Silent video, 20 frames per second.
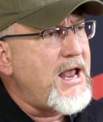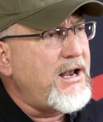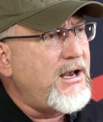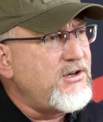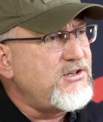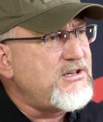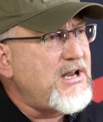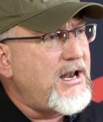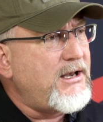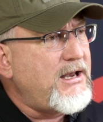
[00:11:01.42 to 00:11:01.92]
a
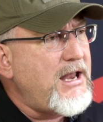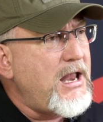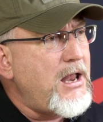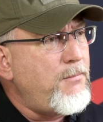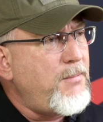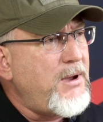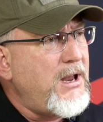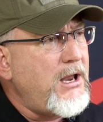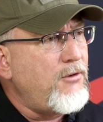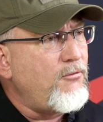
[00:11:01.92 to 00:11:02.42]
campaign
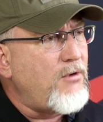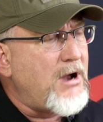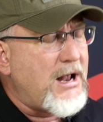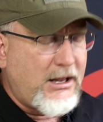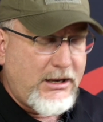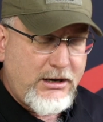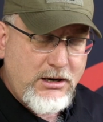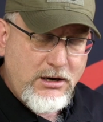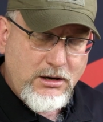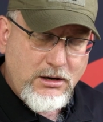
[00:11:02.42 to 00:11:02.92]
rally.
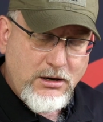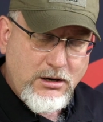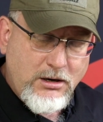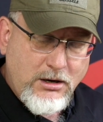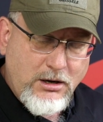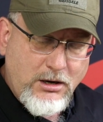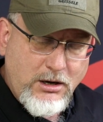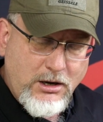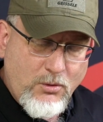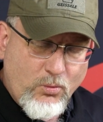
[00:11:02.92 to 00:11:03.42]
We're
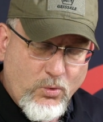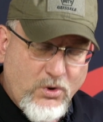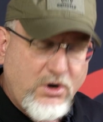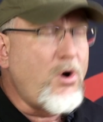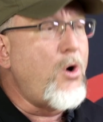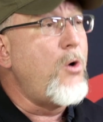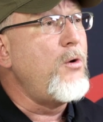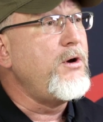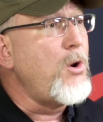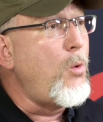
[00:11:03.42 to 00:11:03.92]
going to
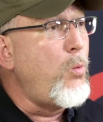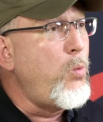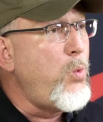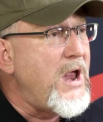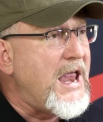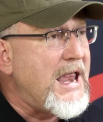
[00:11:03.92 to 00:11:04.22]
win.